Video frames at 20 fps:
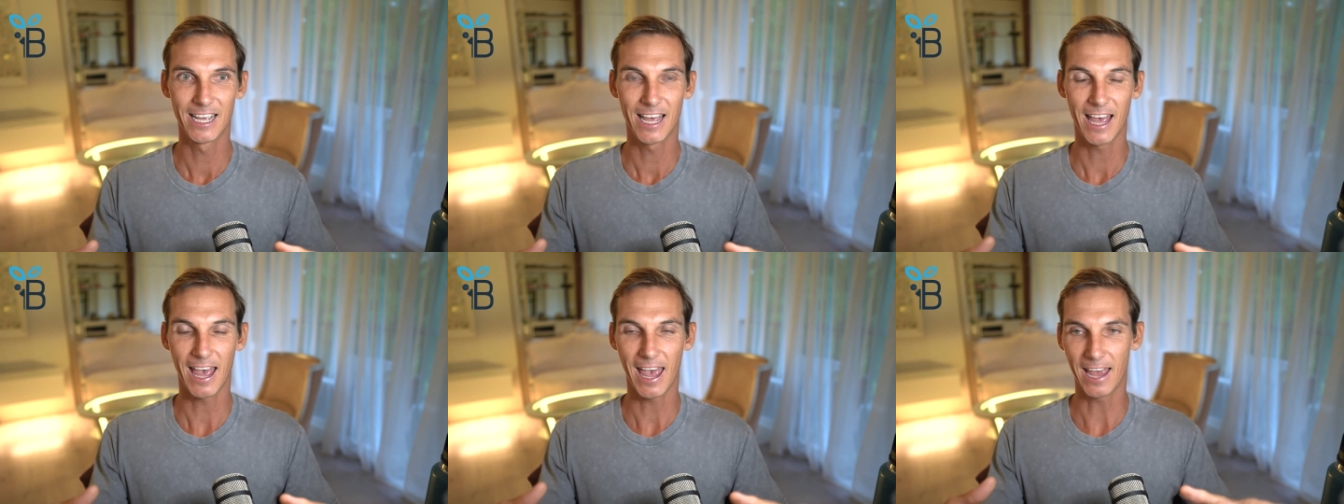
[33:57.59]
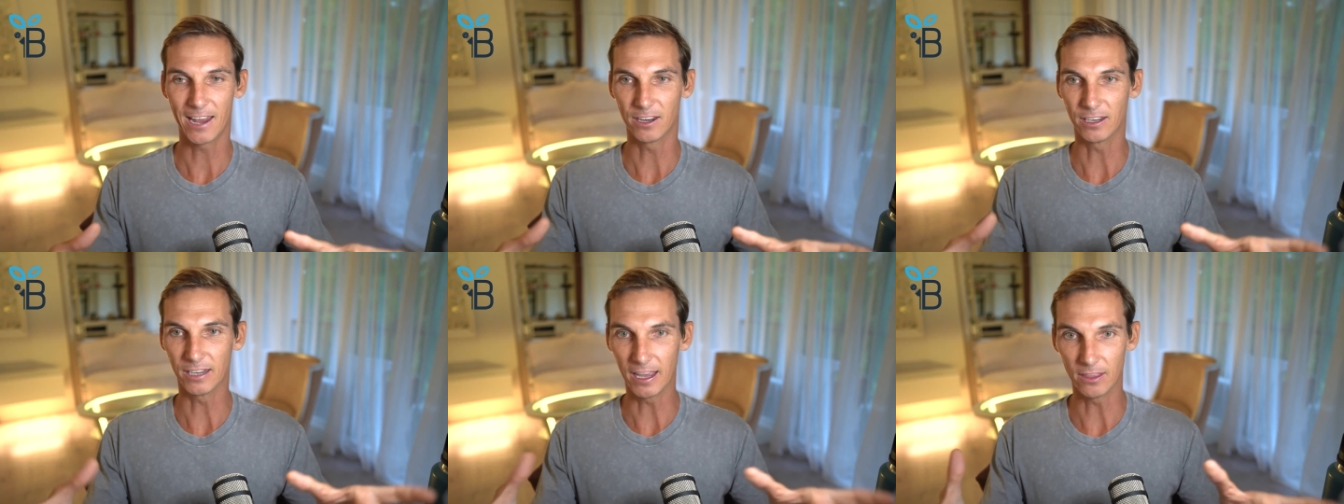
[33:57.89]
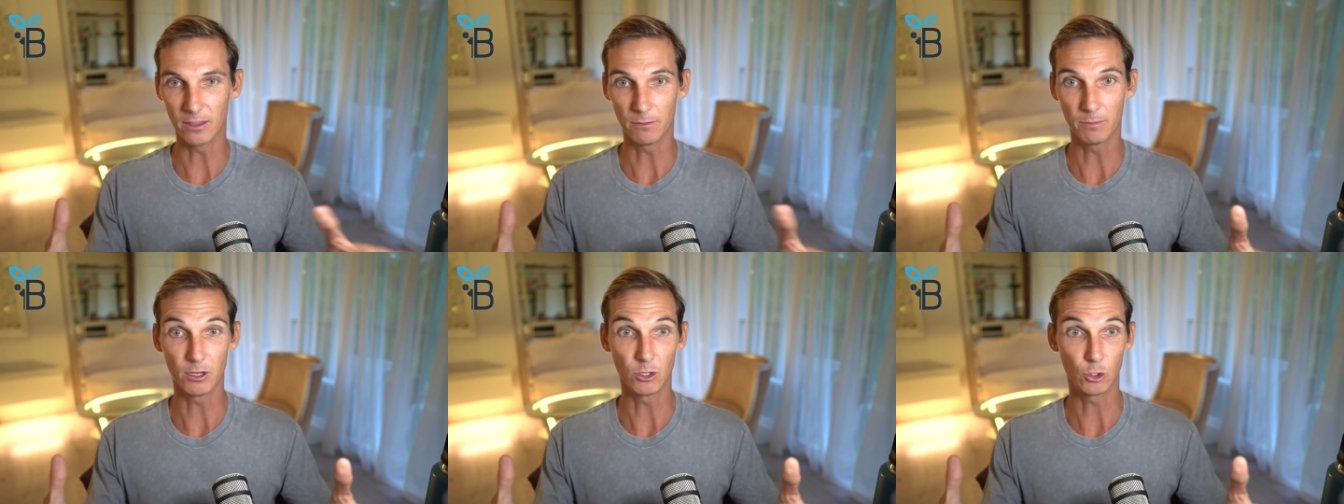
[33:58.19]
and
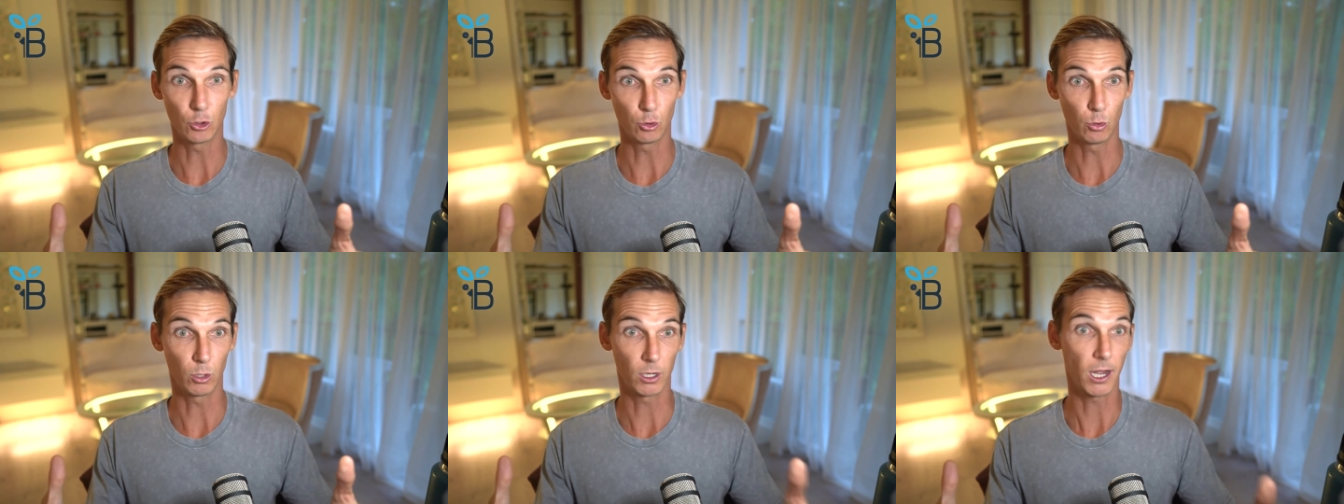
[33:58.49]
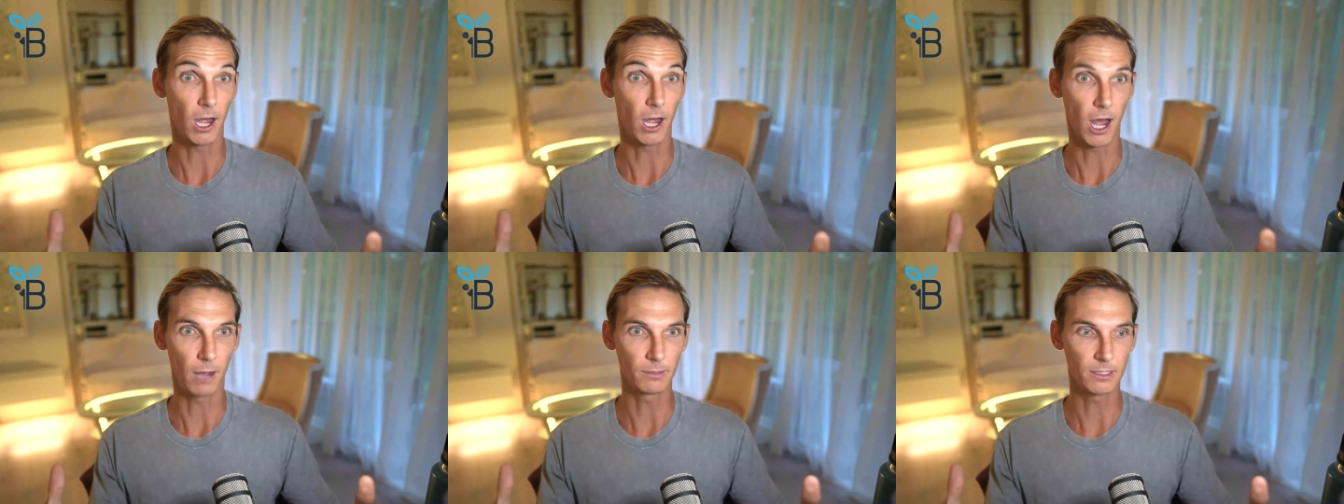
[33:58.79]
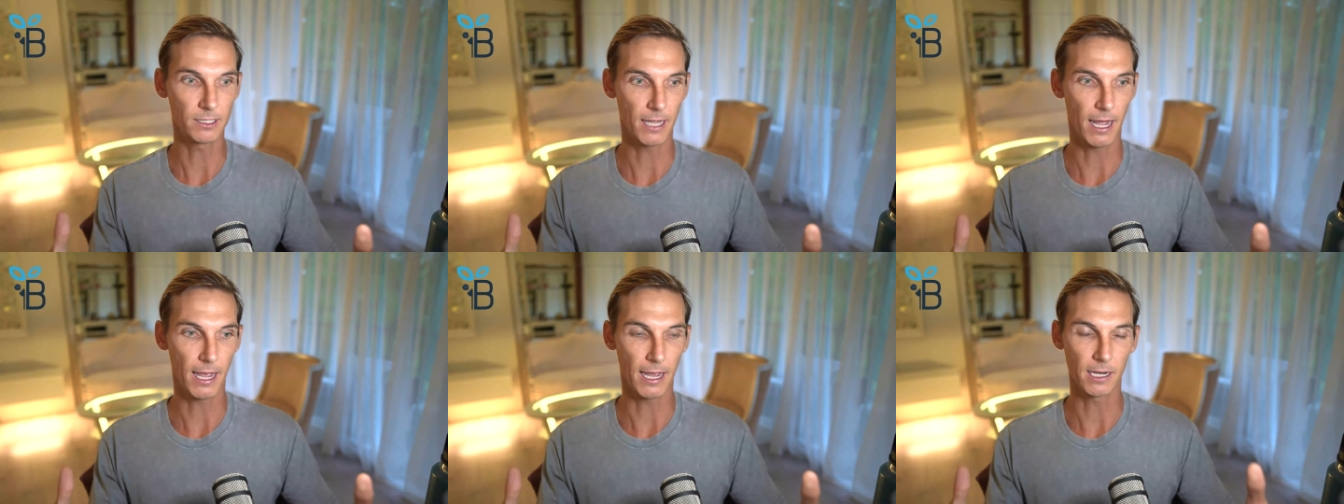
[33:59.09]
get them into a calm
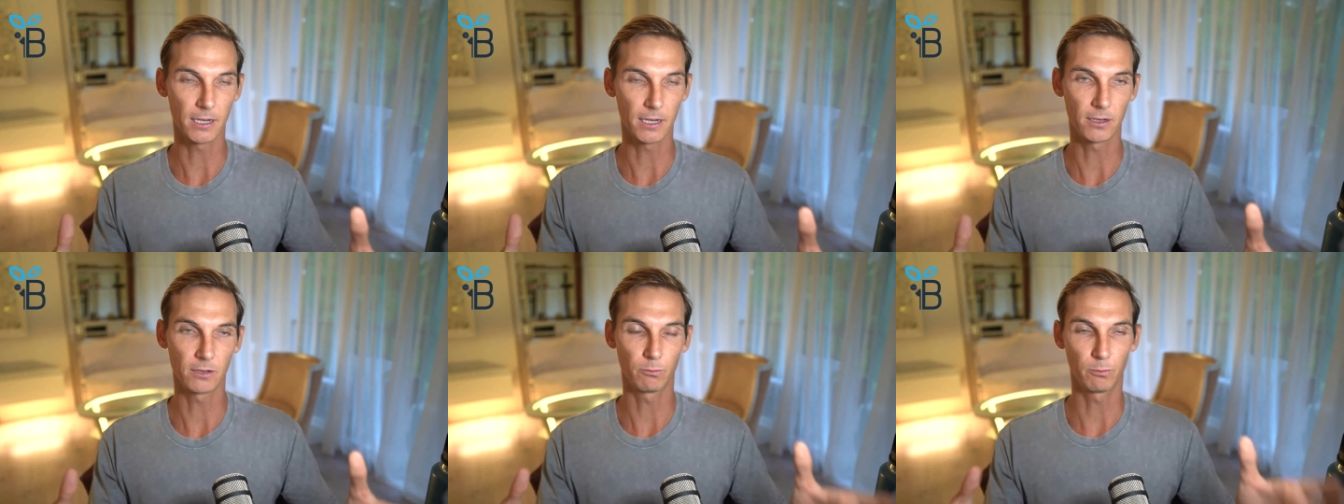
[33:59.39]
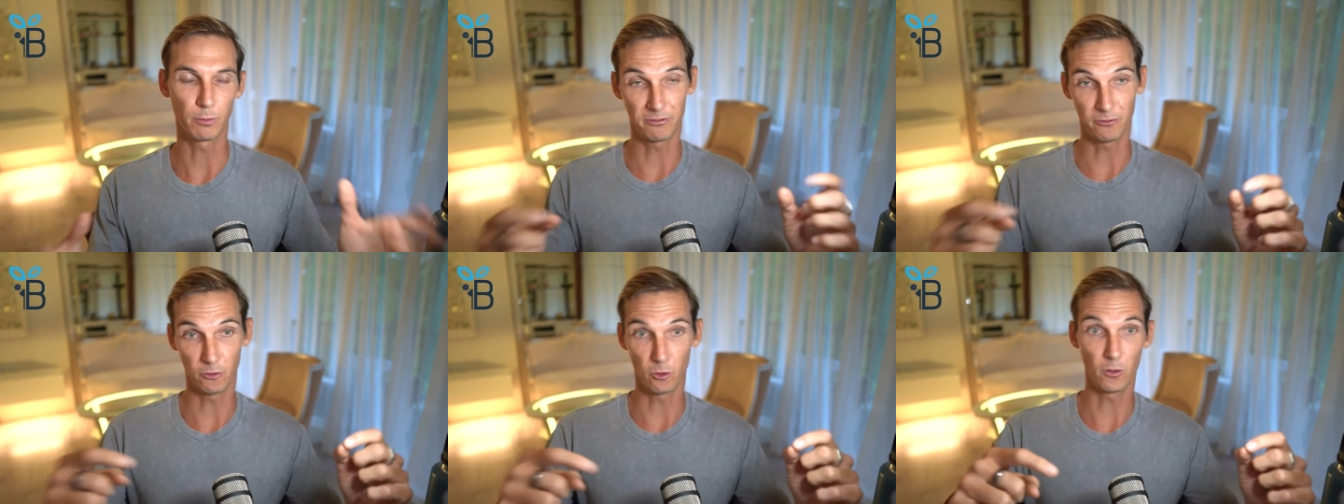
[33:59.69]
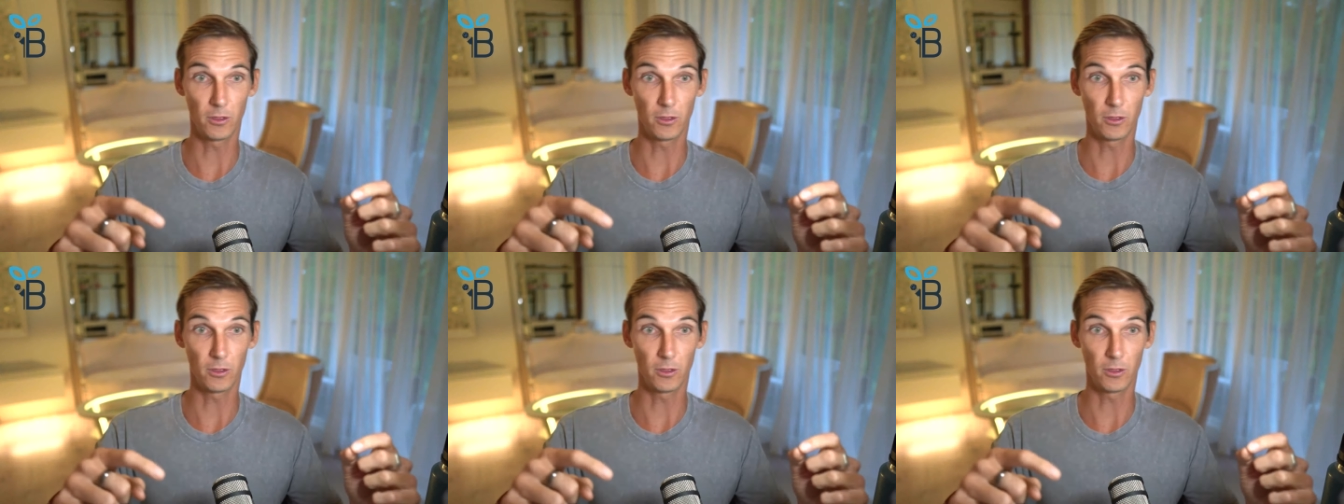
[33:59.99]
state before